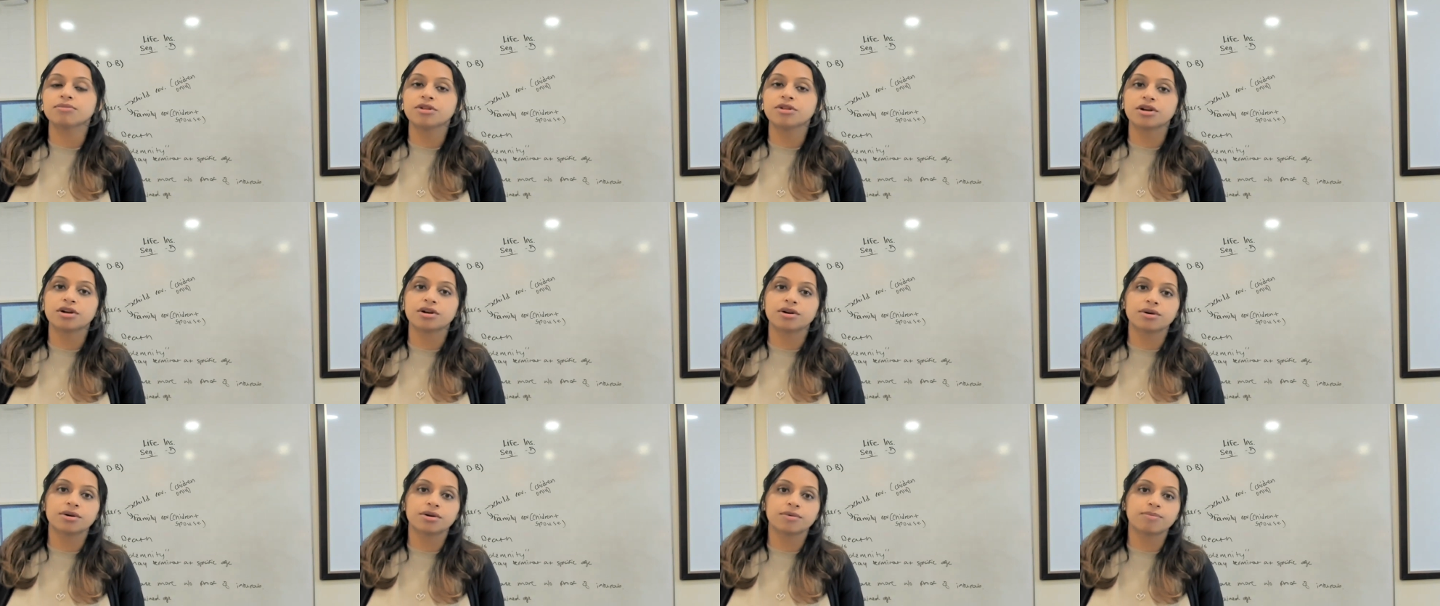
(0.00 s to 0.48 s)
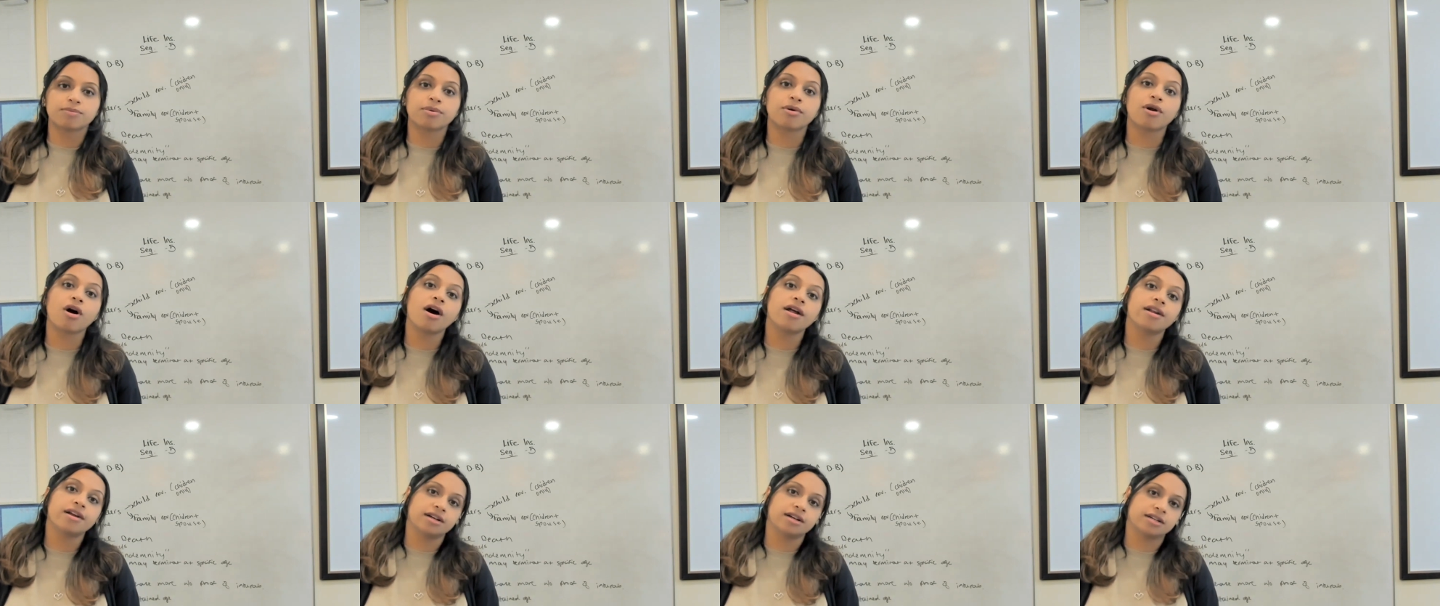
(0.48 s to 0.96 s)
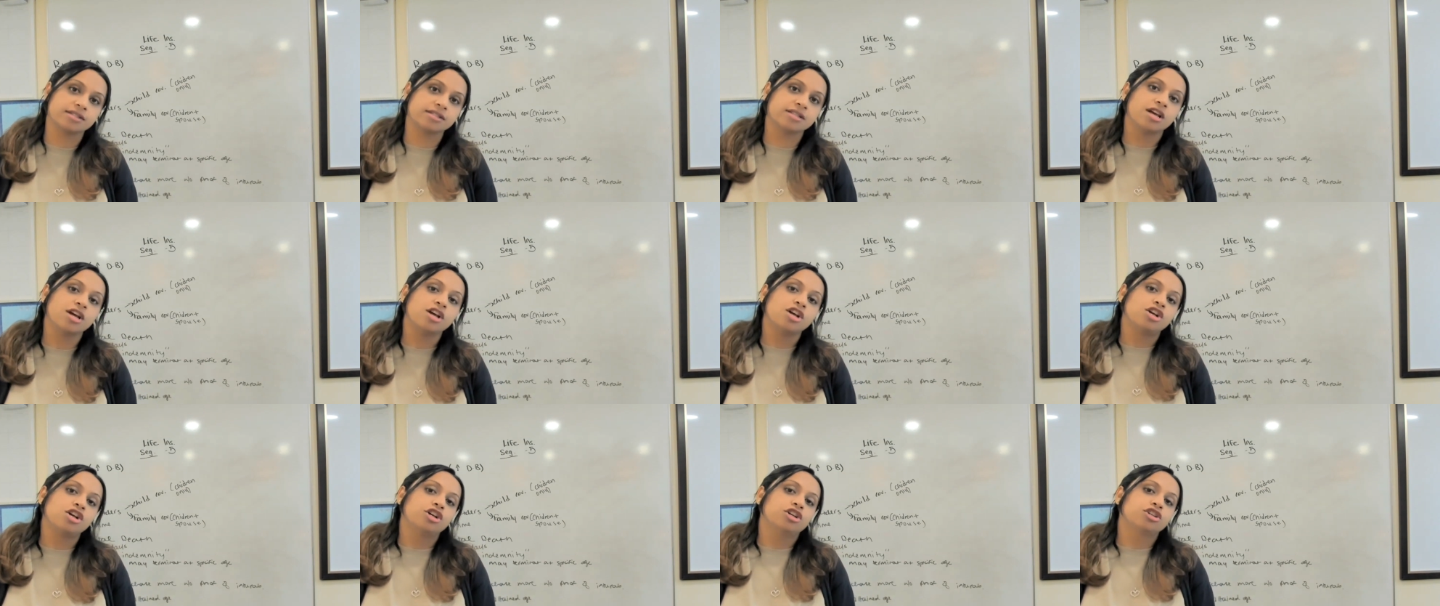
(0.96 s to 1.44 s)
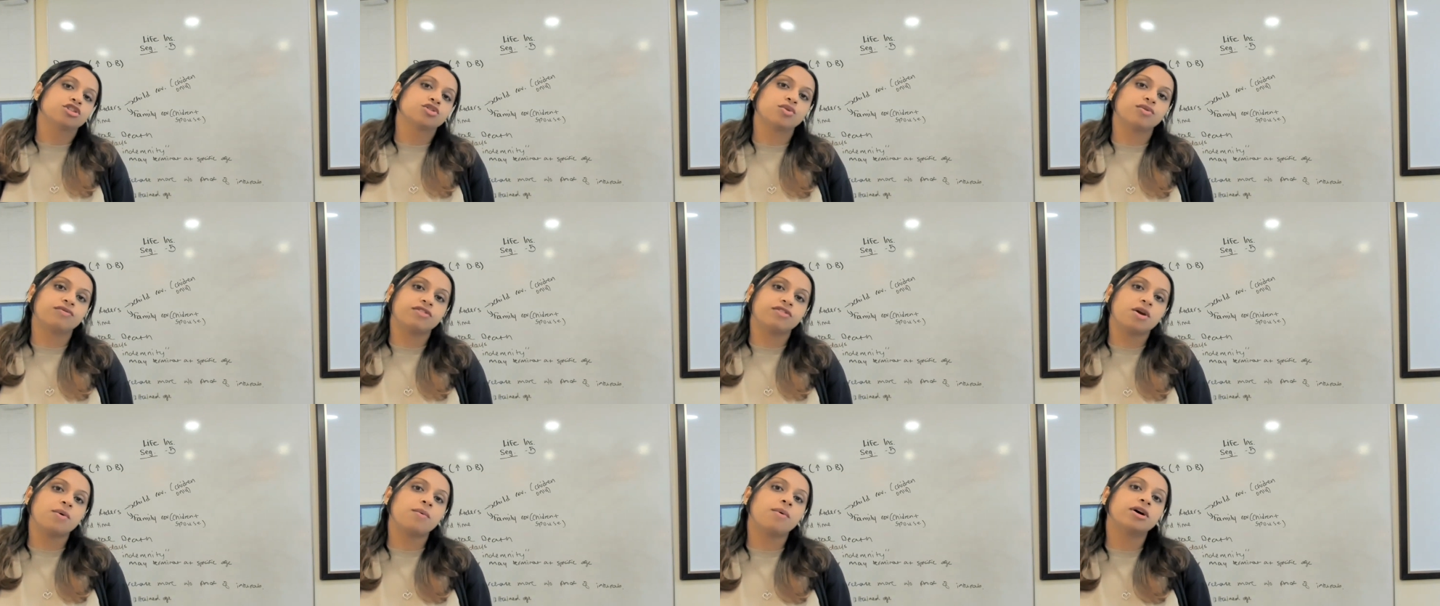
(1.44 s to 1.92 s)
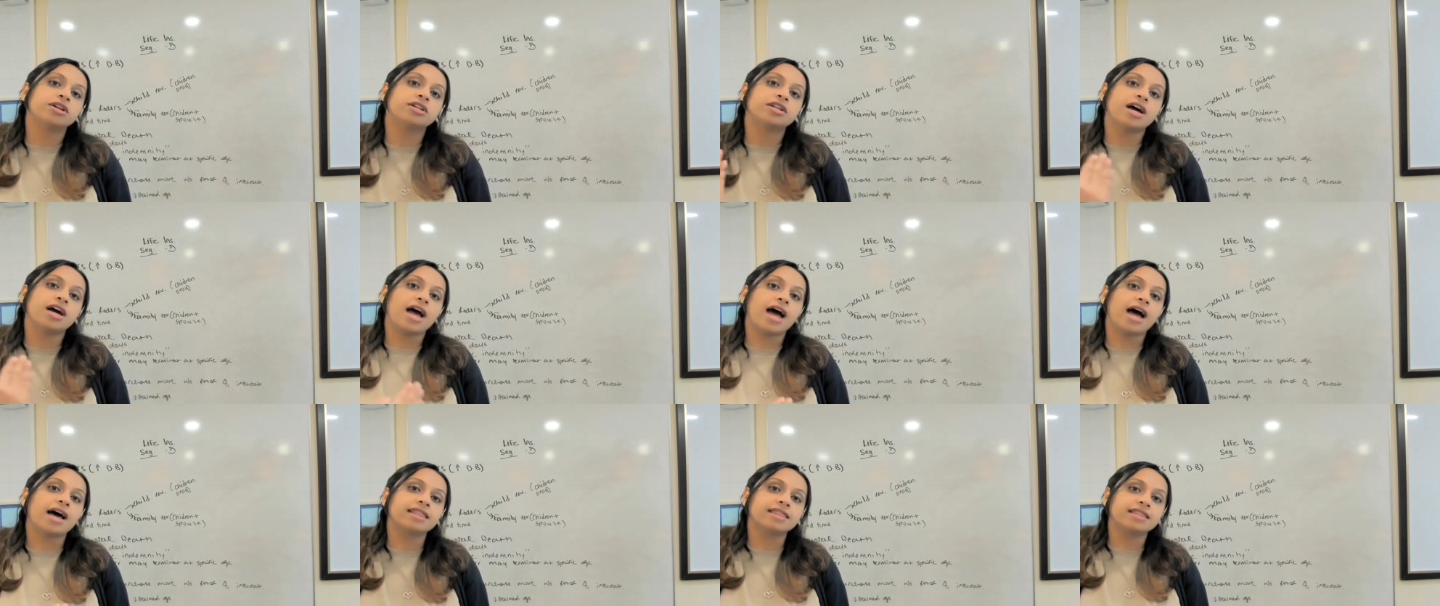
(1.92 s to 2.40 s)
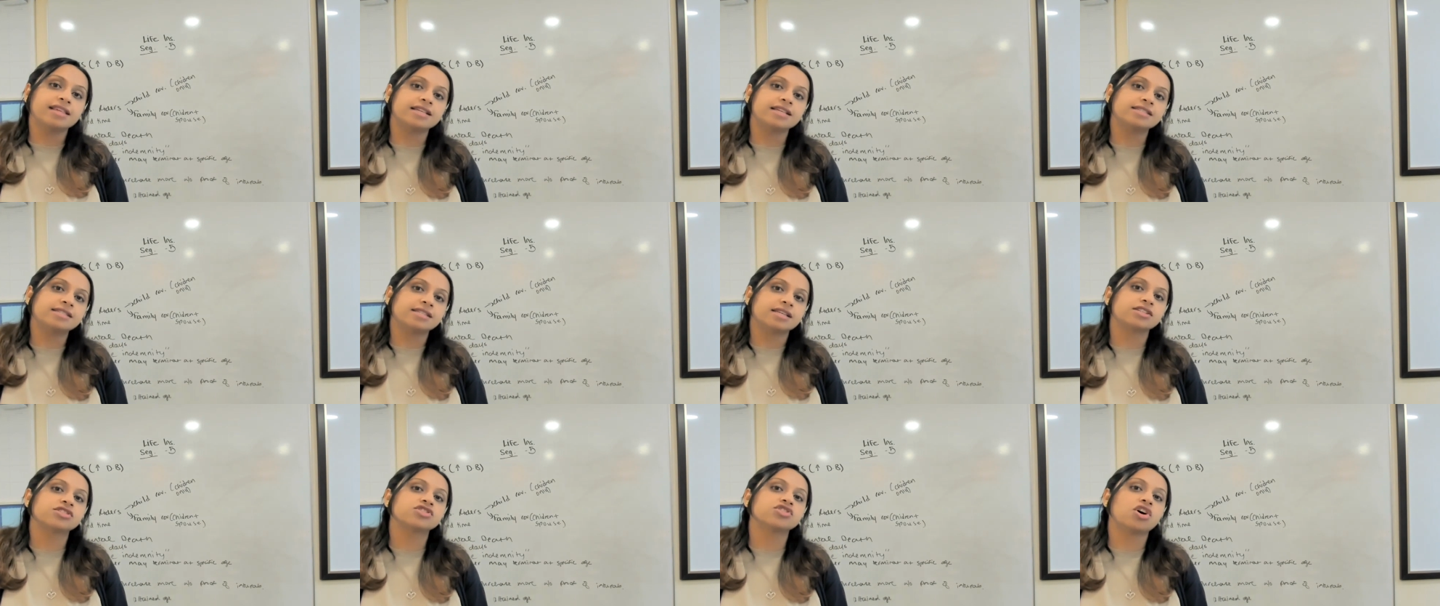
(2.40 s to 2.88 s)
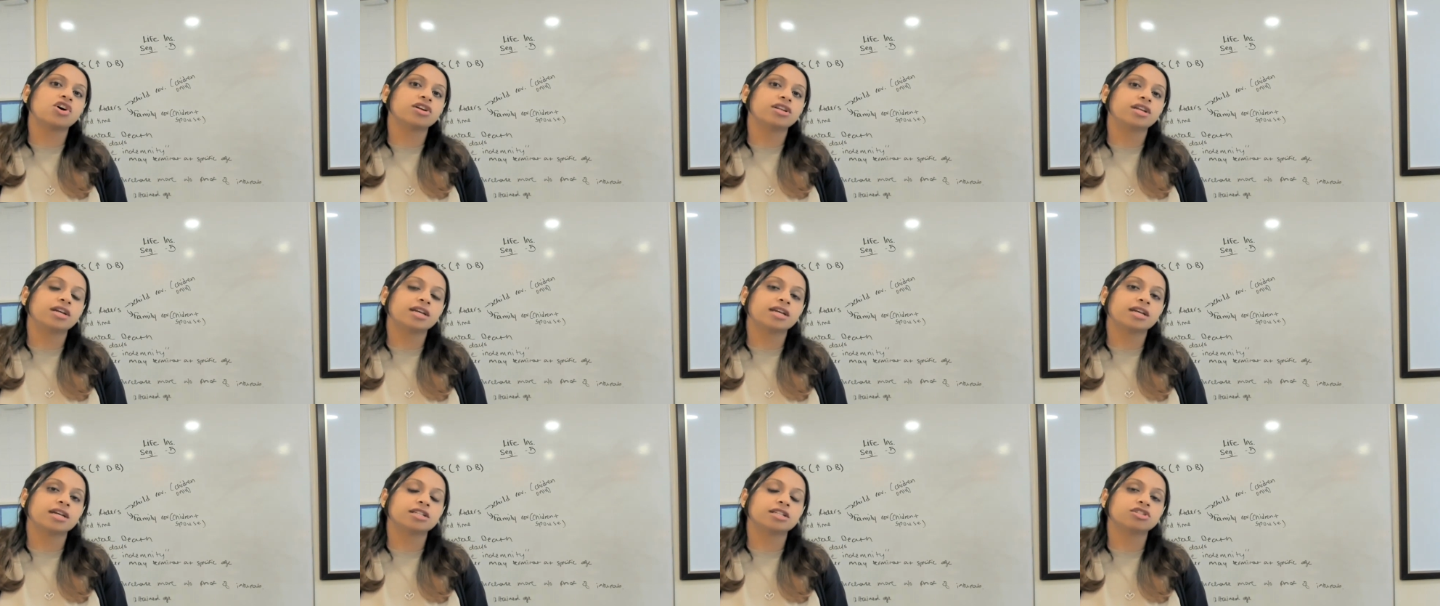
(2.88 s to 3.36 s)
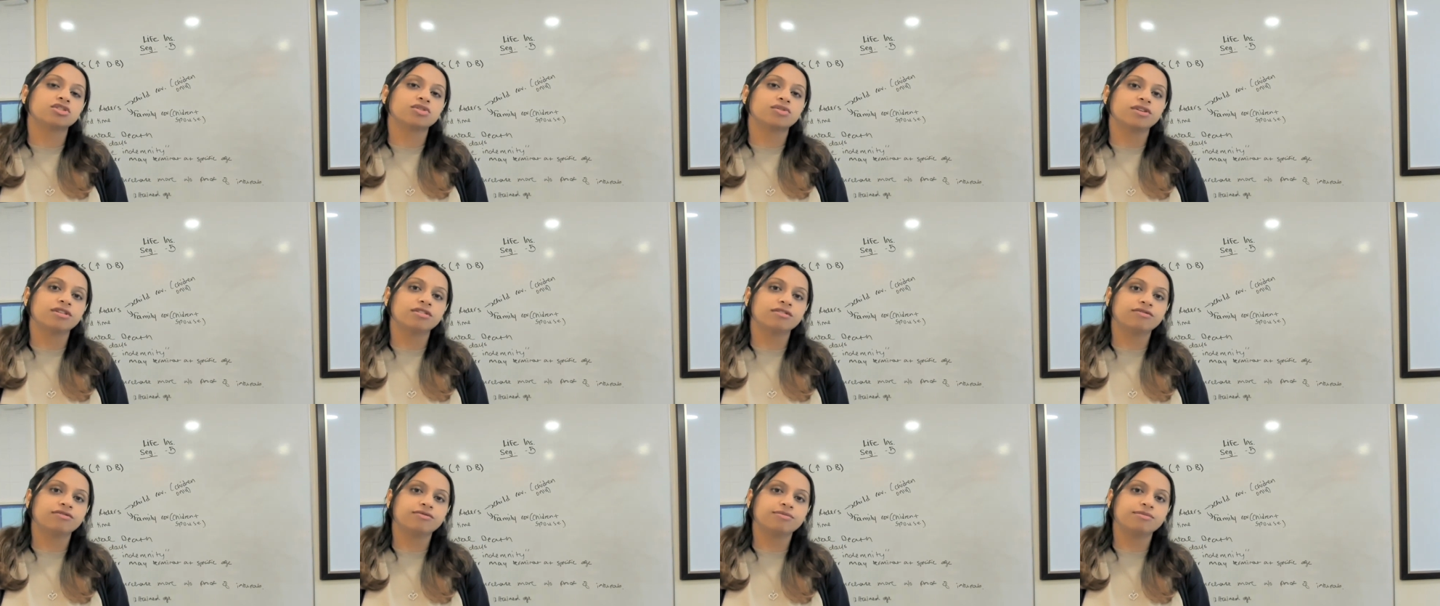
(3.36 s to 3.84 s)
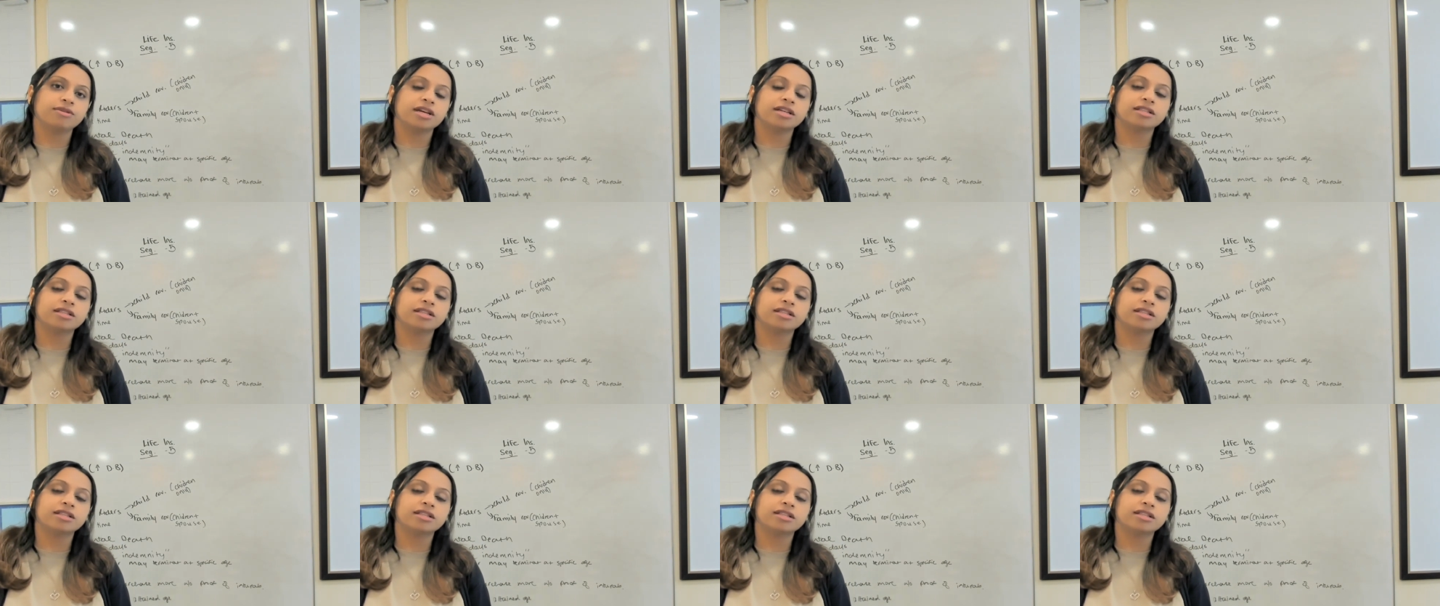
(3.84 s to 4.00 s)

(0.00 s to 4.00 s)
their products. So if they want to add these things on, it can sort of,